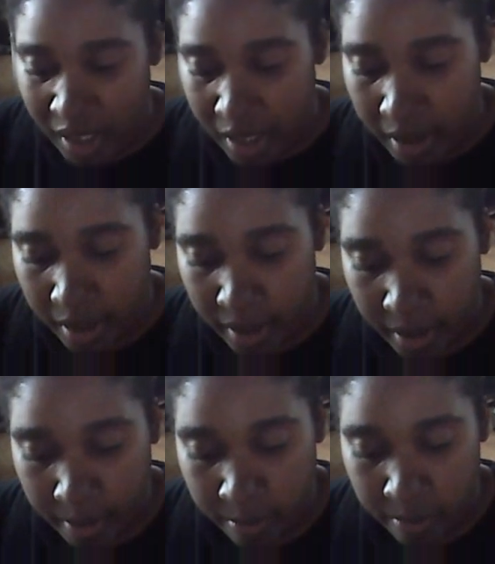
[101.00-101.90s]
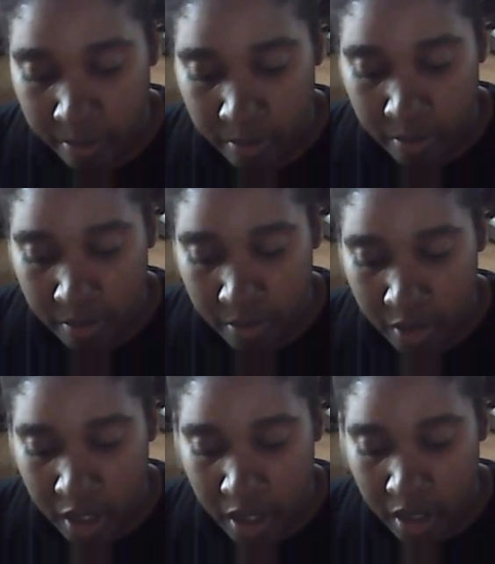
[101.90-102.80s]
Then
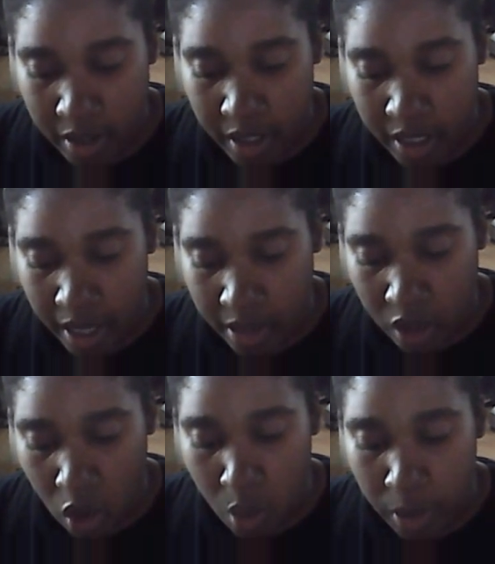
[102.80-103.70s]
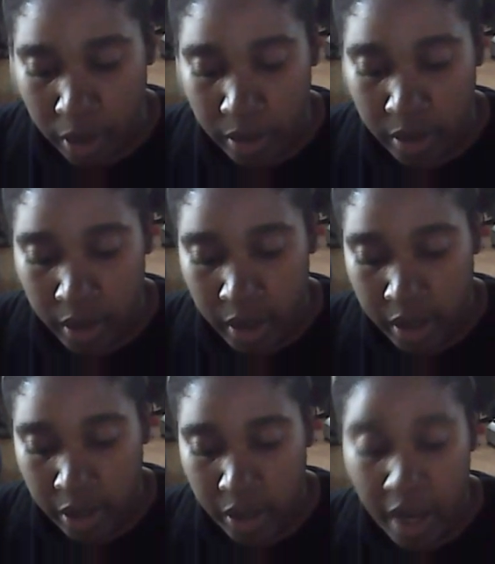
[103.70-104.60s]
in October,
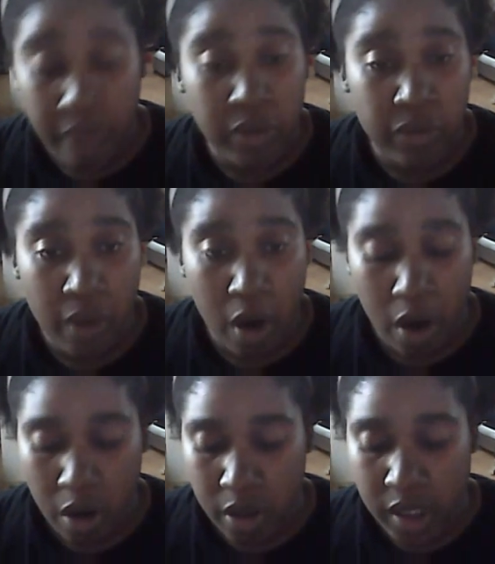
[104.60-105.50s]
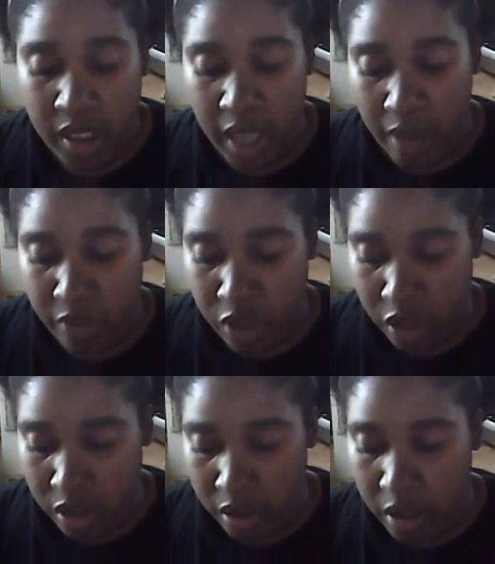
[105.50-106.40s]
they're going to have the fall scavenger
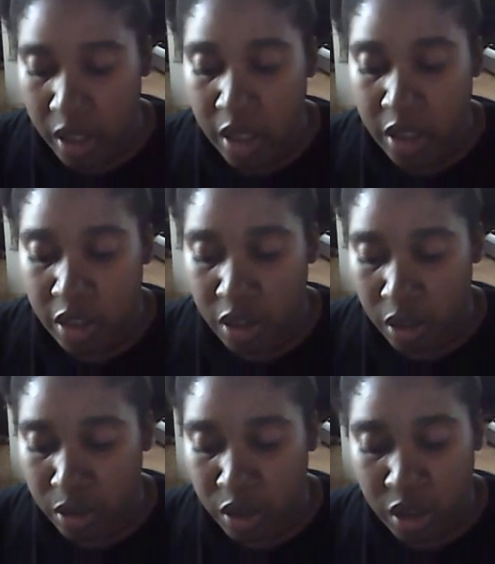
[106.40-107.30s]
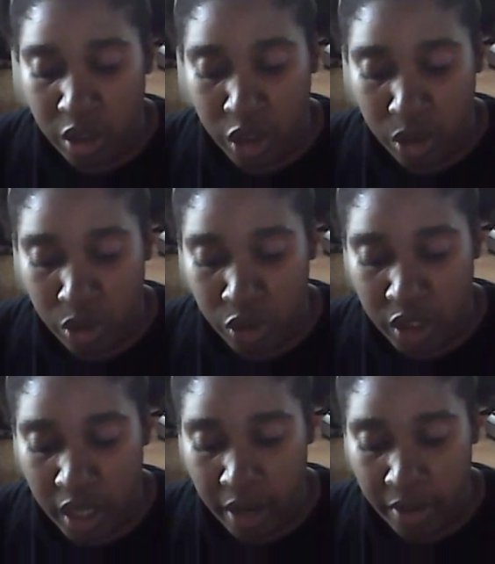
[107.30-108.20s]
hunt. Search the
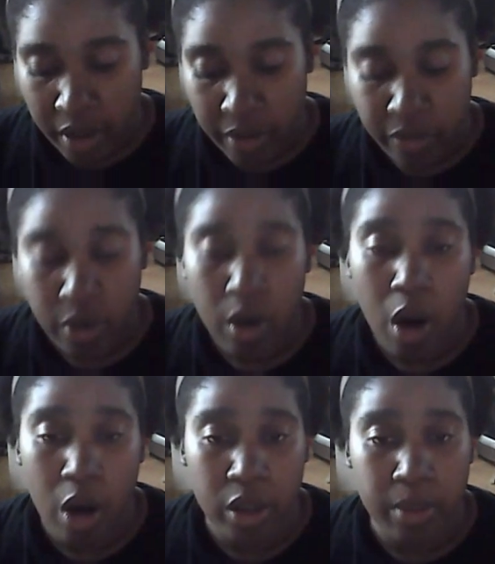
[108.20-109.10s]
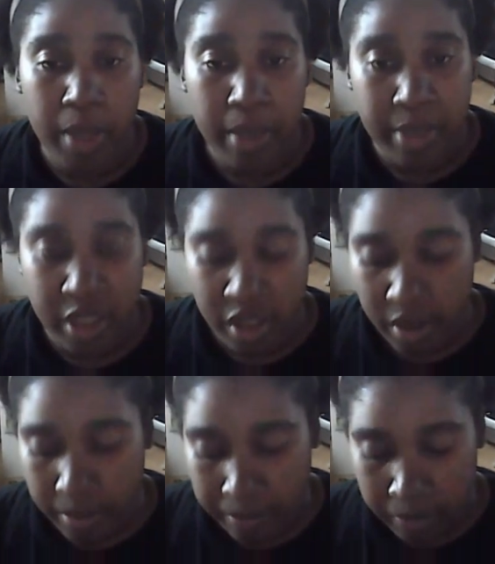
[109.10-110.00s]
children's area for autumn images.